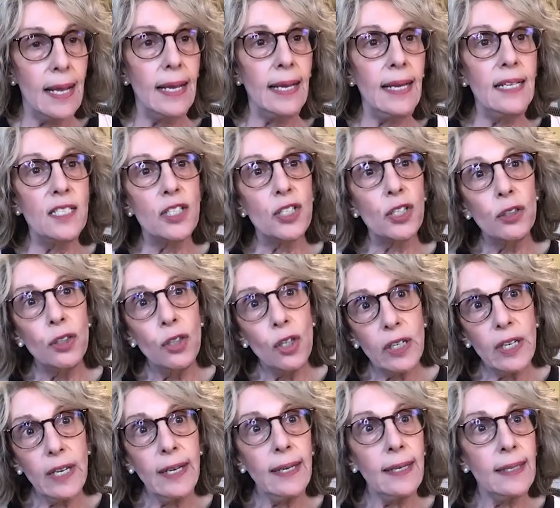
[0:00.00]
is they're
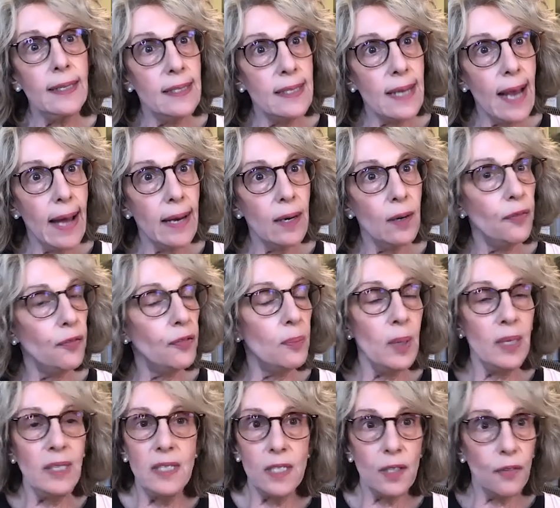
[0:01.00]
looking at data from
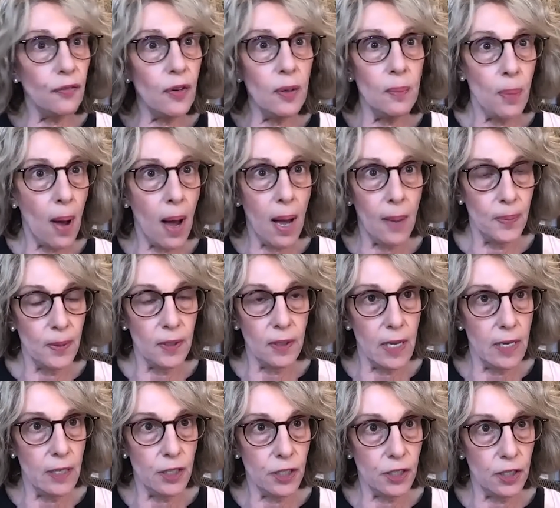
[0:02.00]
a different
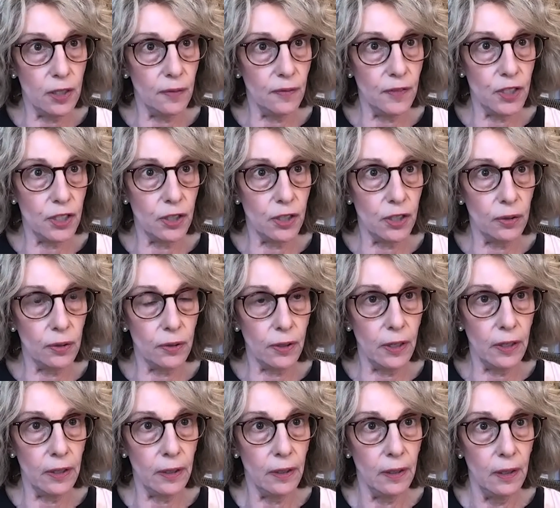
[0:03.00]
population of
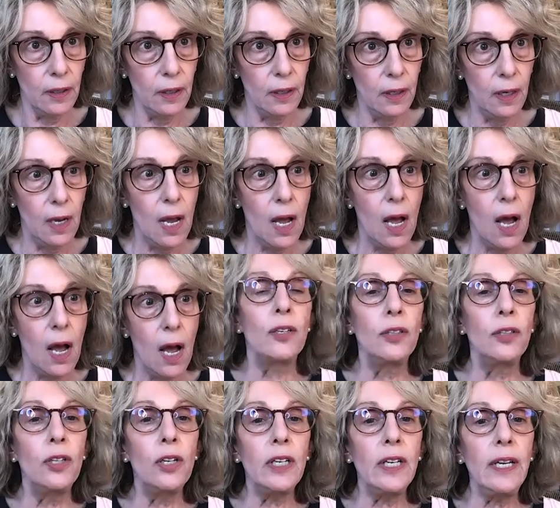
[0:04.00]
children.
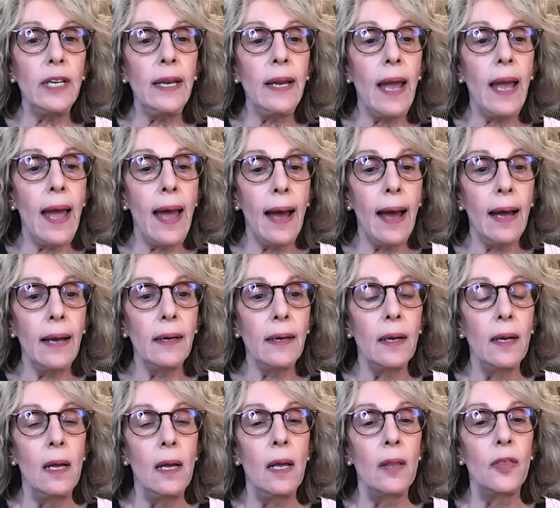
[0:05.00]
Okay, they're looking
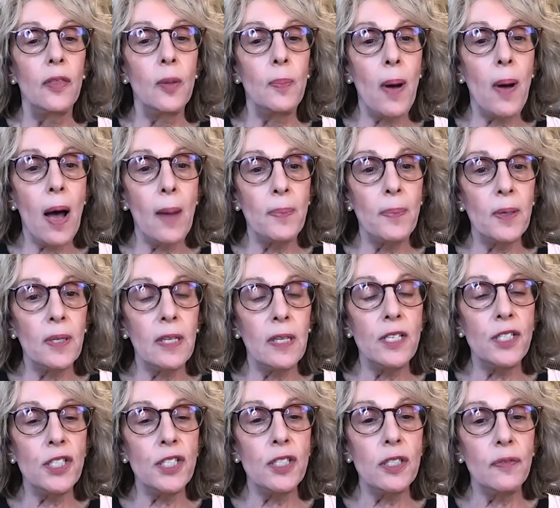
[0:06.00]
at the
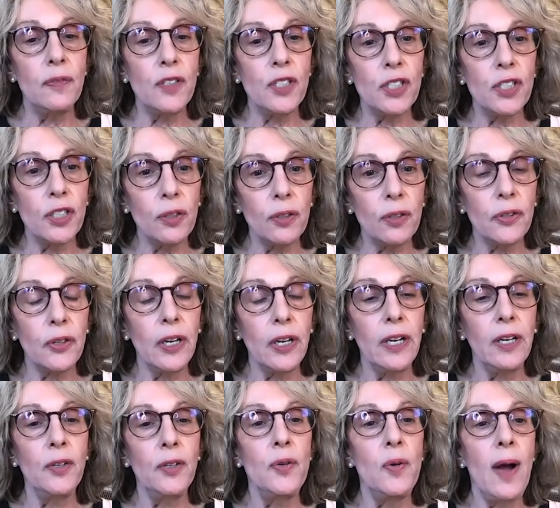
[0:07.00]
population of
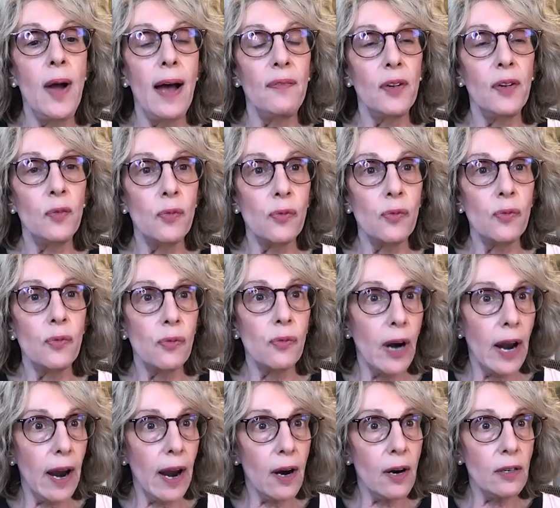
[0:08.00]
children who have a
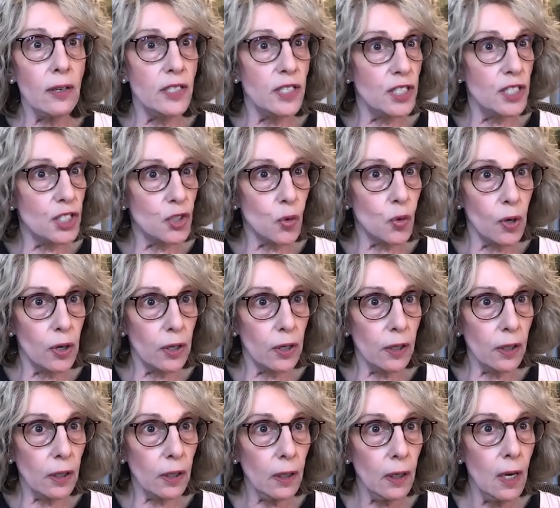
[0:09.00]
rare
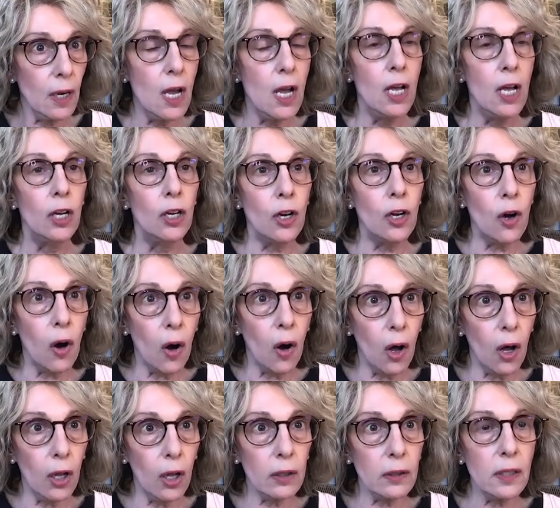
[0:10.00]
disorder
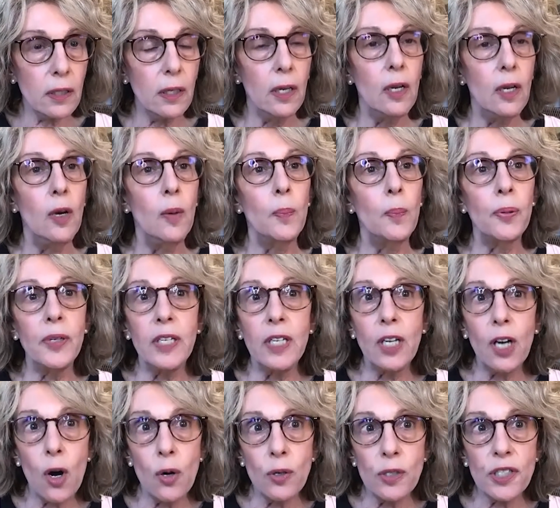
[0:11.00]
called
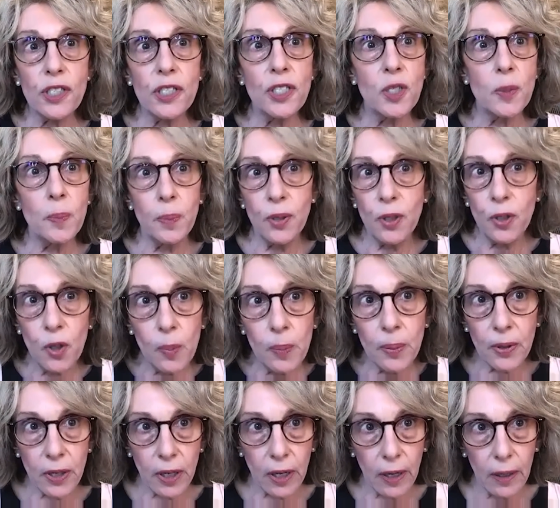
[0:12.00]
precocious
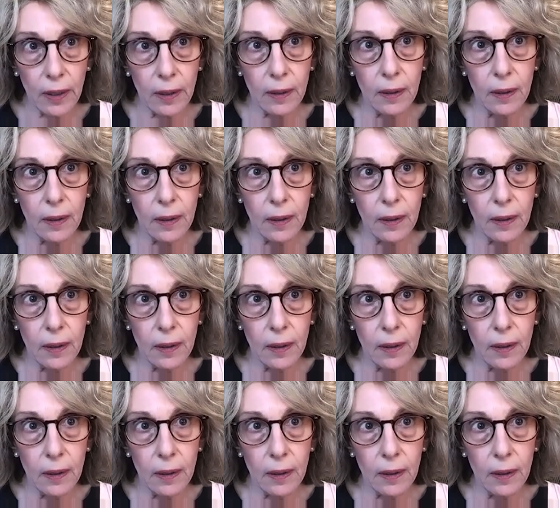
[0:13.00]
puberty.